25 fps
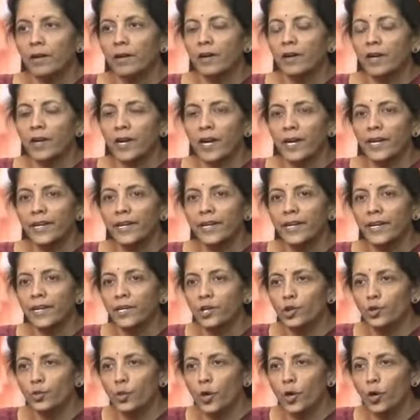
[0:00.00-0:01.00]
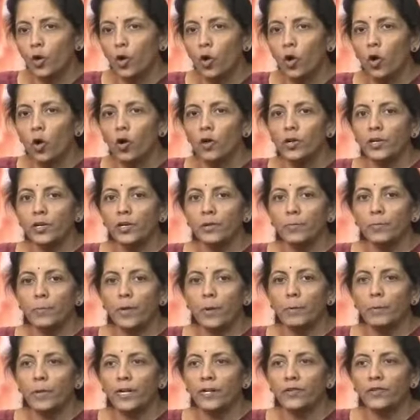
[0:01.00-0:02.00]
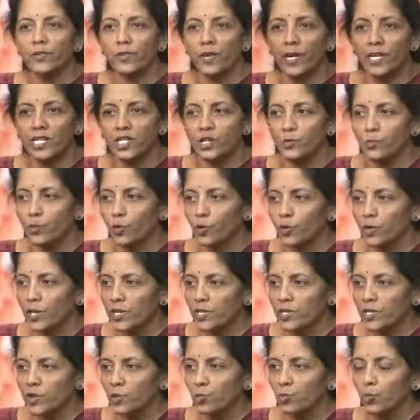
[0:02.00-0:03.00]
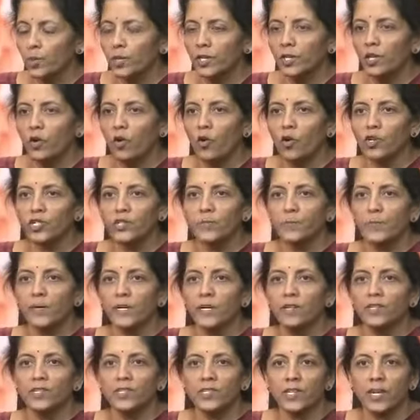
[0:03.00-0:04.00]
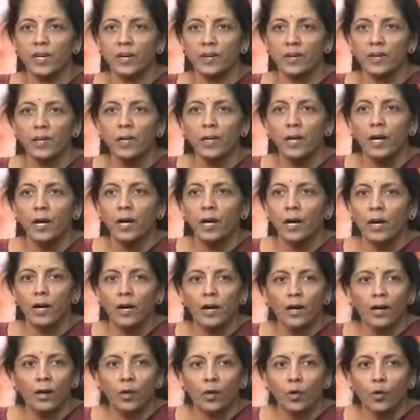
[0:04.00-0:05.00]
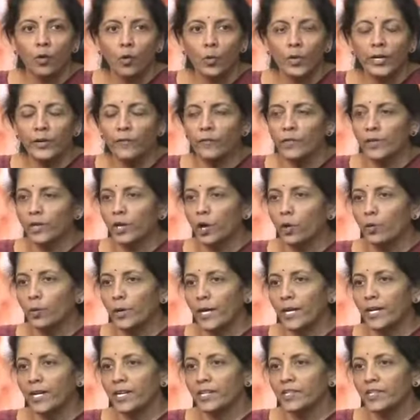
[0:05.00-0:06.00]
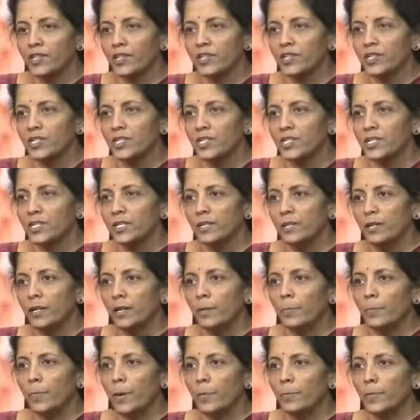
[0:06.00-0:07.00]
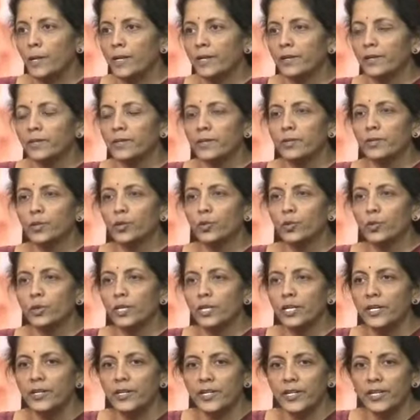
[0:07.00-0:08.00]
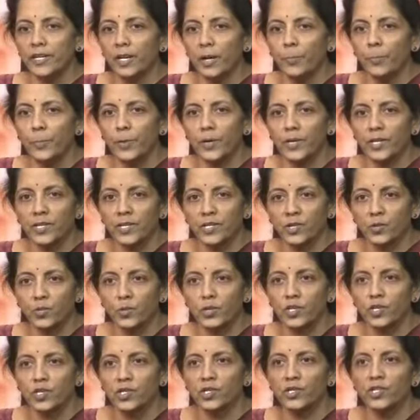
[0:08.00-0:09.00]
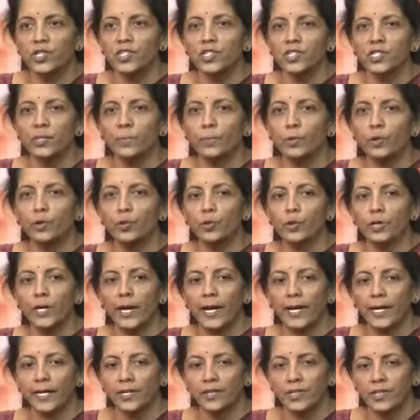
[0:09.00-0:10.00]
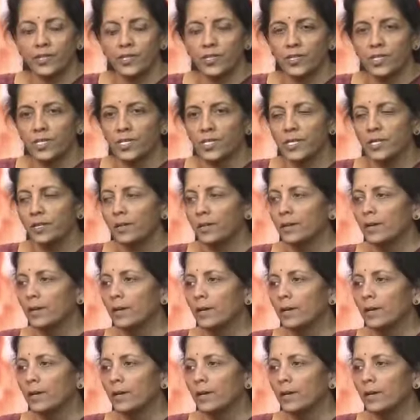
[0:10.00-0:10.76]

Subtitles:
grinding to a halt. Public transport doesn't work. Hospitals are going without electricity. Public utility companies which distribute electricity